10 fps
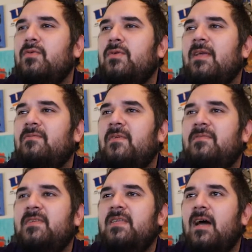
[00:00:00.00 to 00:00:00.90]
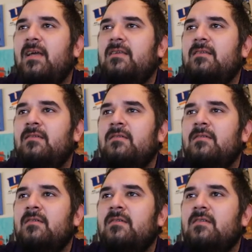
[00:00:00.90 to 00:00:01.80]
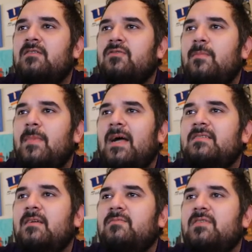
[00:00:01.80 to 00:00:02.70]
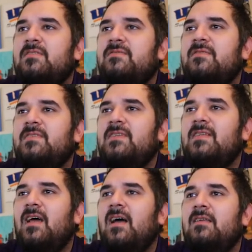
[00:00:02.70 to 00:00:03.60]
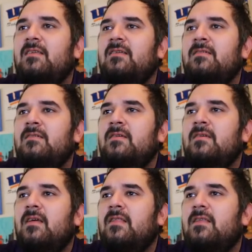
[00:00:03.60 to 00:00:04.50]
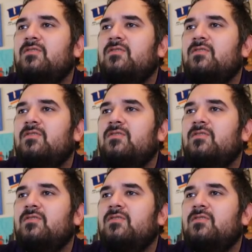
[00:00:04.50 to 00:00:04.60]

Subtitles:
get 59. So our mass number is 59. And then